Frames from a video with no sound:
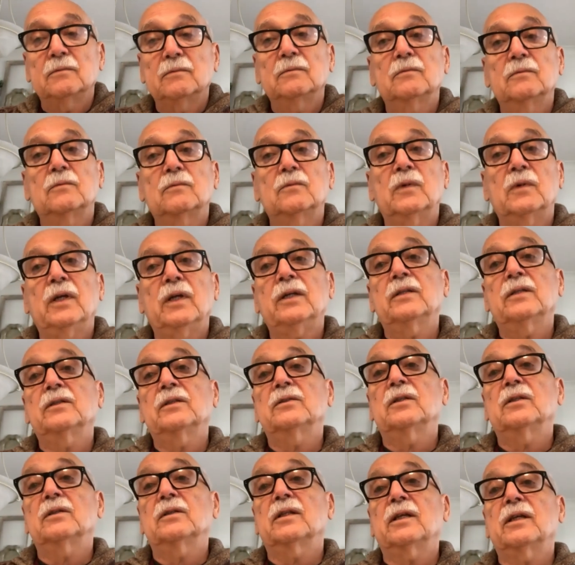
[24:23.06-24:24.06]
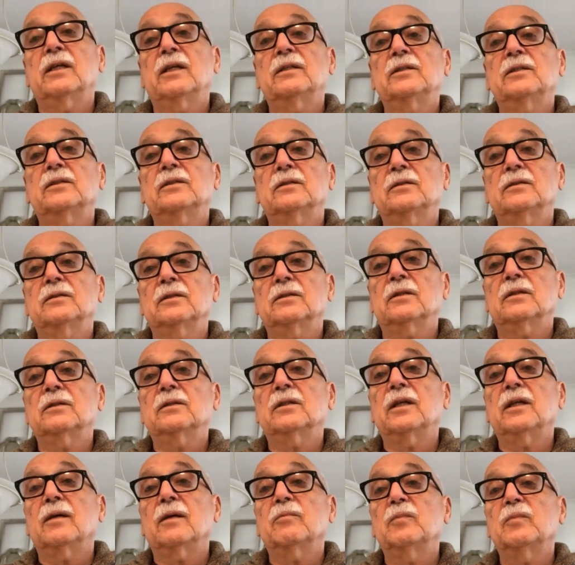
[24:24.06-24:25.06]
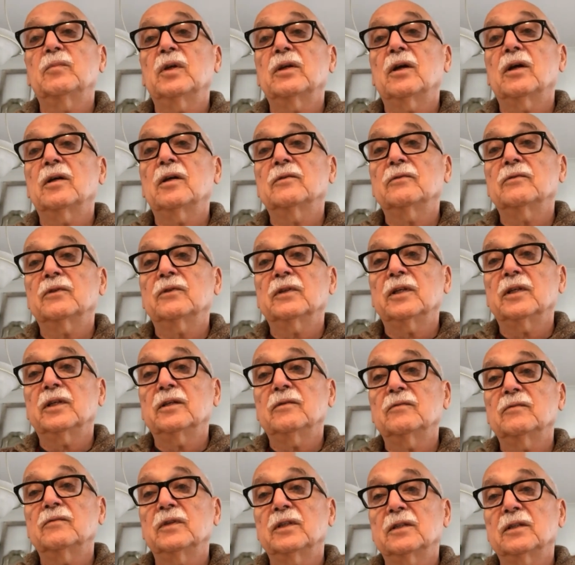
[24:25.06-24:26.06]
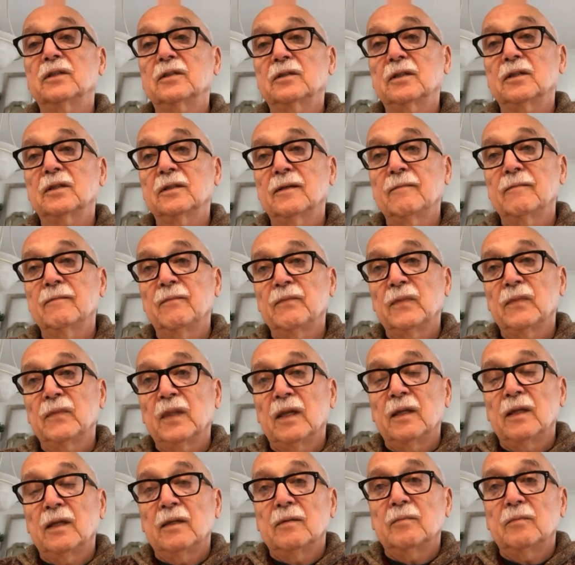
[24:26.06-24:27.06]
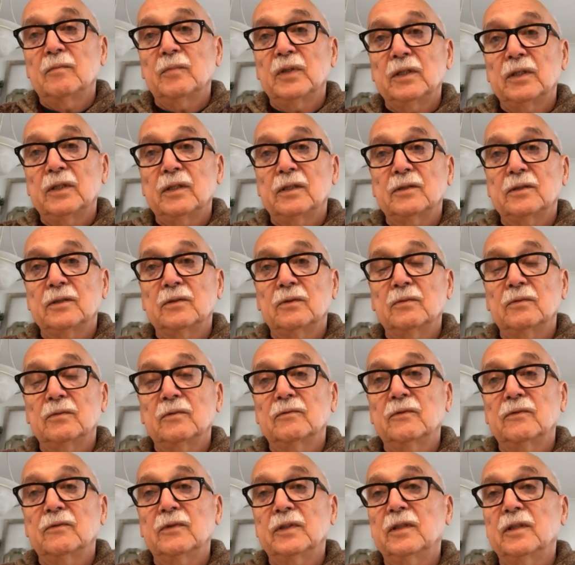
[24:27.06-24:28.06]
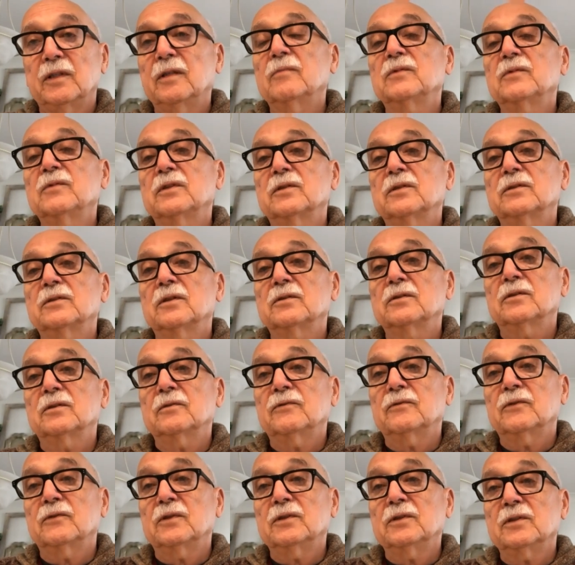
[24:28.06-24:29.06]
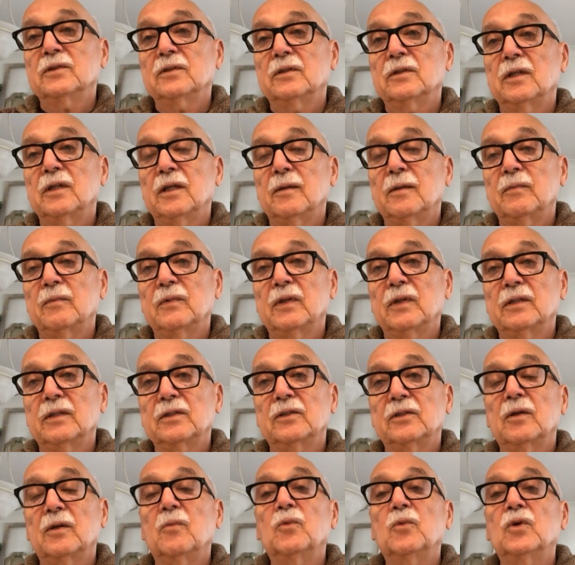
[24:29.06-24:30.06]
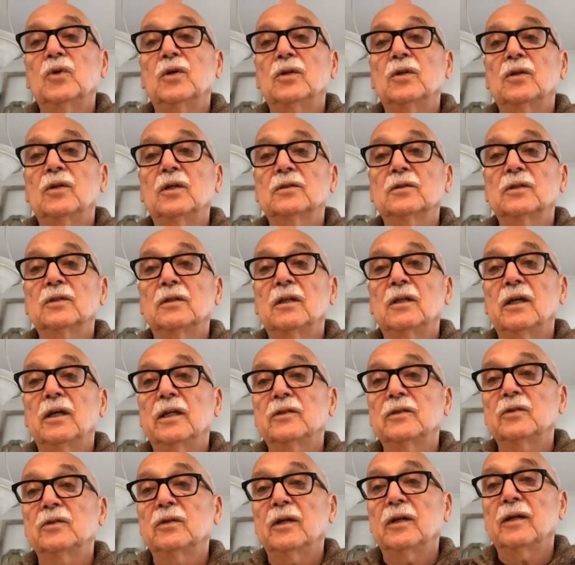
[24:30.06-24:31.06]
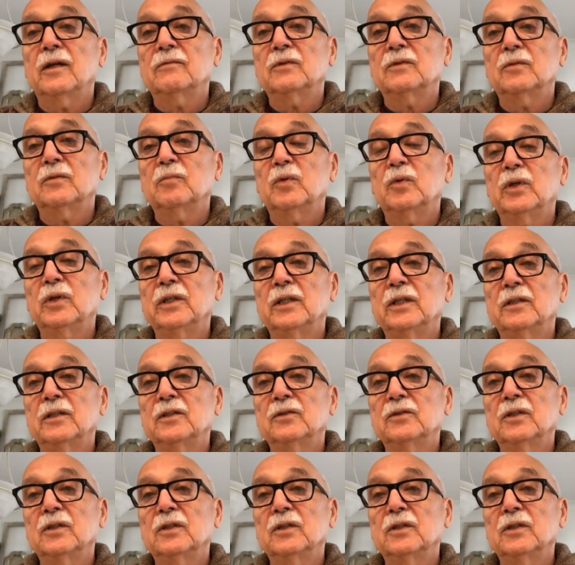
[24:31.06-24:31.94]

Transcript: Reconciliation is a step beyond forgiveness, because forgiveness is the first step that somewhere along the line you have to bridge.